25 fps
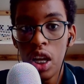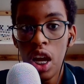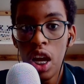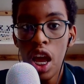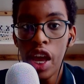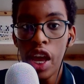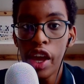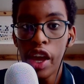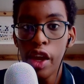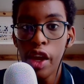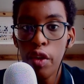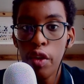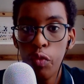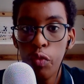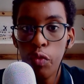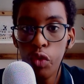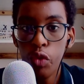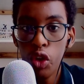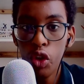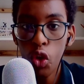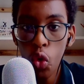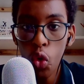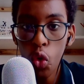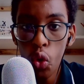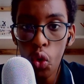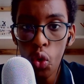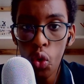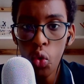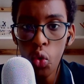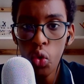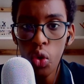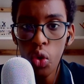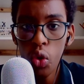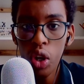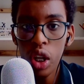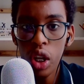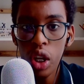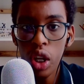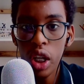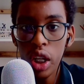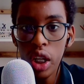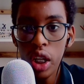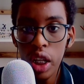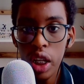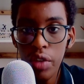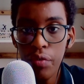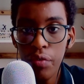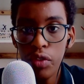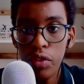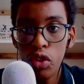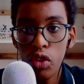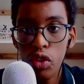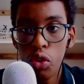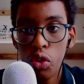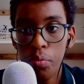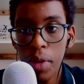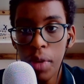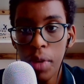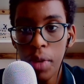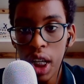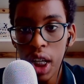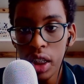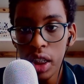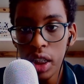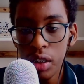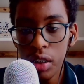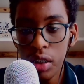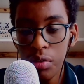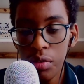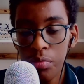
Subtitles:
If we all lived on Mars,